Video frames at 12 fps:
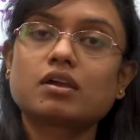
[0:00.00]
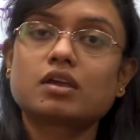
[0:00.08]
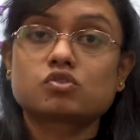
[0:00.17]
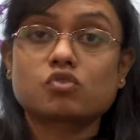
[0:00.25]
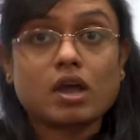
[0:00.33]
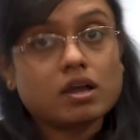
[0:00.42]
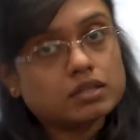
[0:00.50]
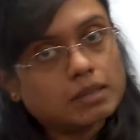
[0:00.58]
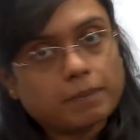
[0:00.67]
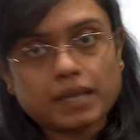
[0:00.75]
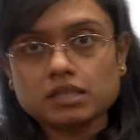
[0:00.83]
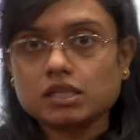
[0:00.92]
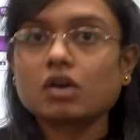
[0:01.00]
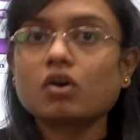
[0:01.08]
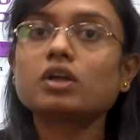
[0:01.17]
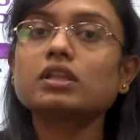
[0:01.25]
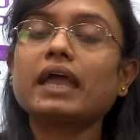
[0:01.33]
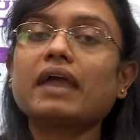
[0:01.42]
So depending
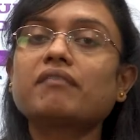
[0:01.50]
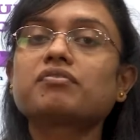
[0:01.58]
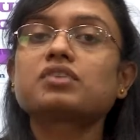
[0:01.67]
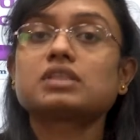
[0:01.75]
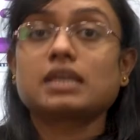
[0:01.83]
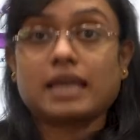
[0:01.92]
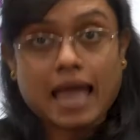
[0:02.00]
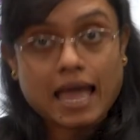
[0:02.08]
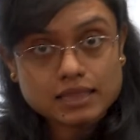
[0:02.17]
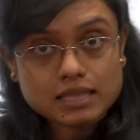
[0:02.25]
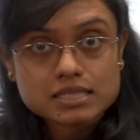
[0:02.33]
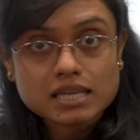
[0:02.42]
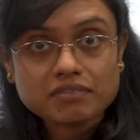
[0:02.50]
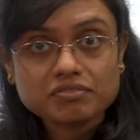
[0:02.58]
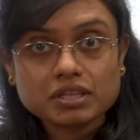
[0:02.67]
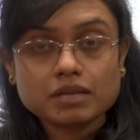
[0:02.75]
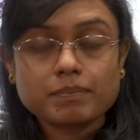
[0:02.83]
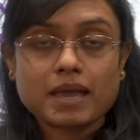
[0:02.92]
on everything and the
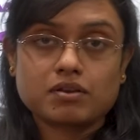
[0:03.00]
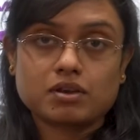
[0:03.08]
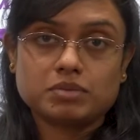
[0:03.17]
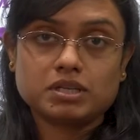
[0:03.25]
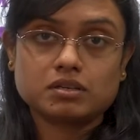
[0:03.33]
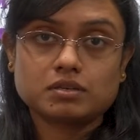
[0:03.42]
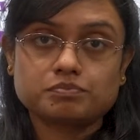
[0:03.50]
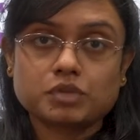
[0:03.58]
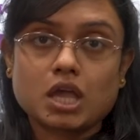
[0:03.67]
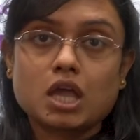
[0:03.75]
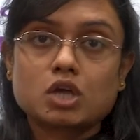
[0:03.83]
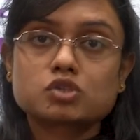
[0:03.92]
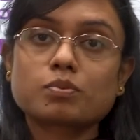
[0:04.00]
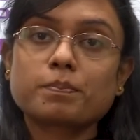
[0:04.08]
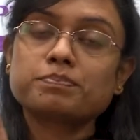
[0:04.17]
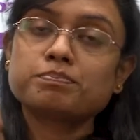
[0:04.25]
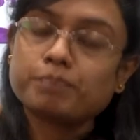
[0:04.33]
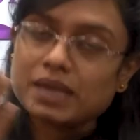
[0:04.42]
safety parameter. So
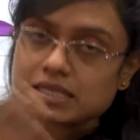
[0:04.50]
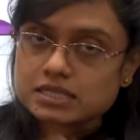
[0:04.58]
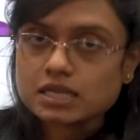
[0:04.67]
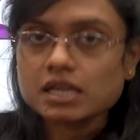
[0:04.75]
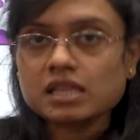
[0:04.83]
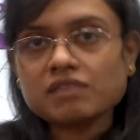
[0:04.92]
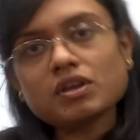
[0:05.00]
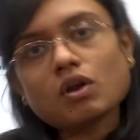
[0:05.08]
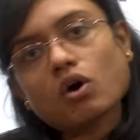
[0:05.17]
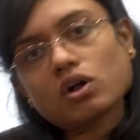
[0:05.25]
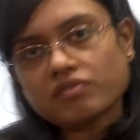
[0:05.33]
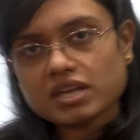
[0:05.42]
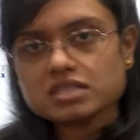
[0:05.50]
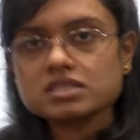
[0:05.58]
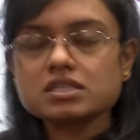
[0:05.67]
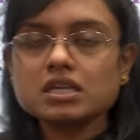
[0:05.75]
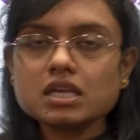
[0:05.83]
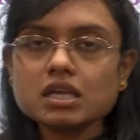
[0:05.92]
basically we always
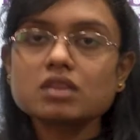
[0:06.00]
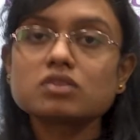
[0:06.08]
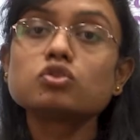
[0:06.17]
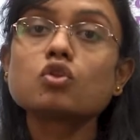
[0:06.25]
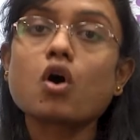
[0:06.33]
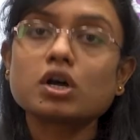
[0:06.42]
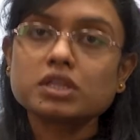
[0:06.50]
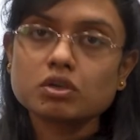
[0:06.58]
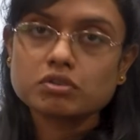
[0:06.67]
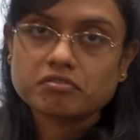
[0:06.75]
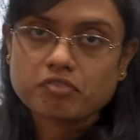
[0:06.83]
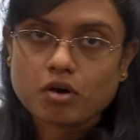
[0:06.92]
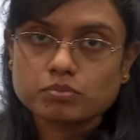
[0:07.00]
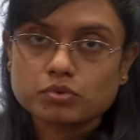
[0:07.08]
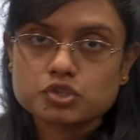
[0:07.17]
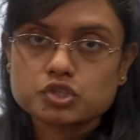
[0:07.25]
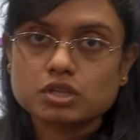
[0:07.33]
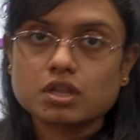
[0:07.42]
see non-uniform
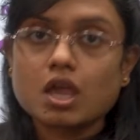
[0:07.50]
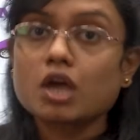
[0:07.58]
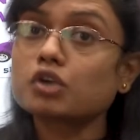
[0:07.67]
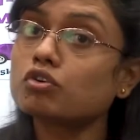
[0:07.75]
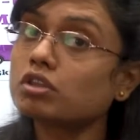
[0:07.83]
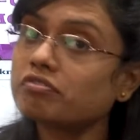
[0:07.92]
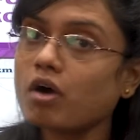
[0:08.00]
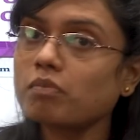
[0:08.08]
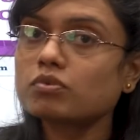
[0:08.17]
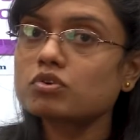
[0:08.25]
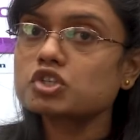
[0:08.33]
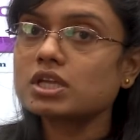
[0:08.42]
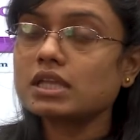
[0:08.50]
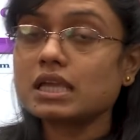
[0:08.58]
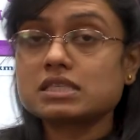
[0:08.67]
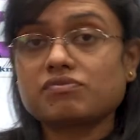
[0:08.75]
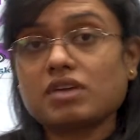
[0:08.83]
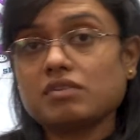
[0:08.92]
motion. Uniform motion
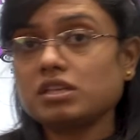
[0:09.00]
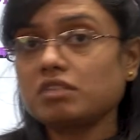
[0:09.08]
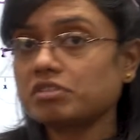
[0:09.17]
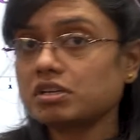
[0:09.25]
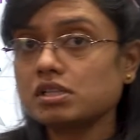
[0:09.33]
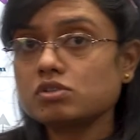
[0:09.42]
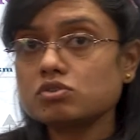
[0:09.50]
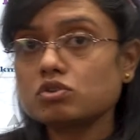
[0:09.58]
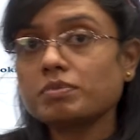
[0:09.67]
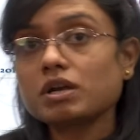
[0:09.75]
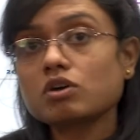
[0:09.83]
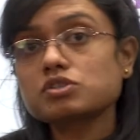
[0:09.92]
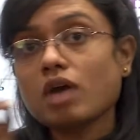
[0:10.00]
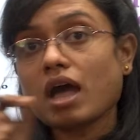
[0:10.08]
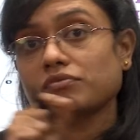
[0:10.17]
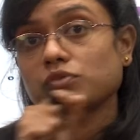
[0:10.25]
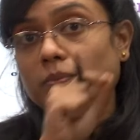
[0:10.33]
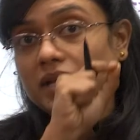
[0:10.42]
is very difficult to do because you
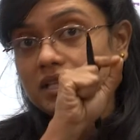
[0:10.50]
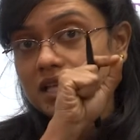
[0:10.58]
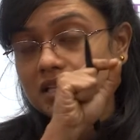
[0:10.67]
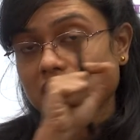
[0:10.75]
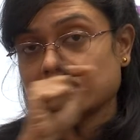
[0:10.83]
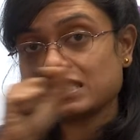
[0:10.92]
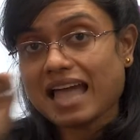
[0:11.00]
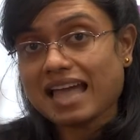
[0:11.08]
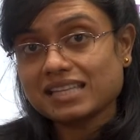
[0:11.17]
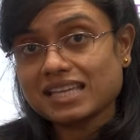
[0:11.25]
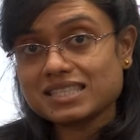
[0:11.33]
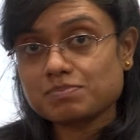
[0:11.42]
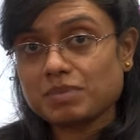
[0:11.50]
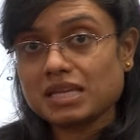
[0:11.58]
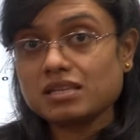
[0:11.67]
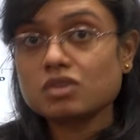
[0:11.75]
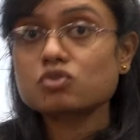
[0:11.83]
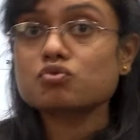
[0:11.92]
have to maintain a static
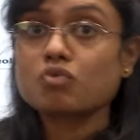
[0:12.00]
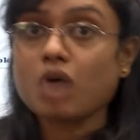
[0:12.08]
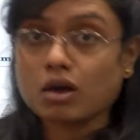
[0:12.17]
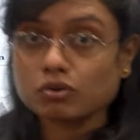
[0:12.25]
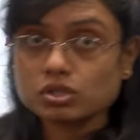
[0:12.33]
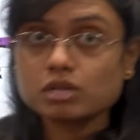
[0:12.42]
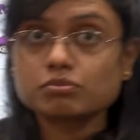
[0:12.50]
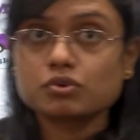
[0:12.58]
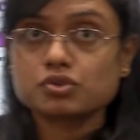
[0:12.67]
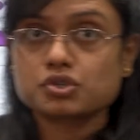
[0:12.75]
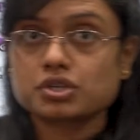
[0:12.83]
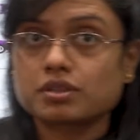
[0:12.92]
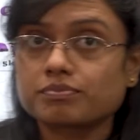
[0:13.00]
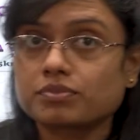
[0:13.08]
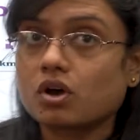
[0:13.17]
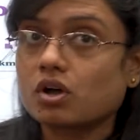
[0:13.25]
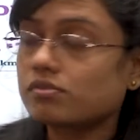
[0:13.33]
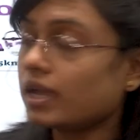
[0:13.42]
speed throughout the motion.
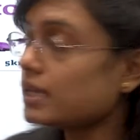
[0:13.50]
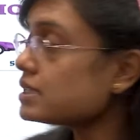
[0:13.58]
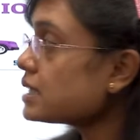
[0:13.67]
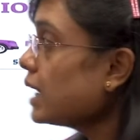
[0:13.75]
Alright?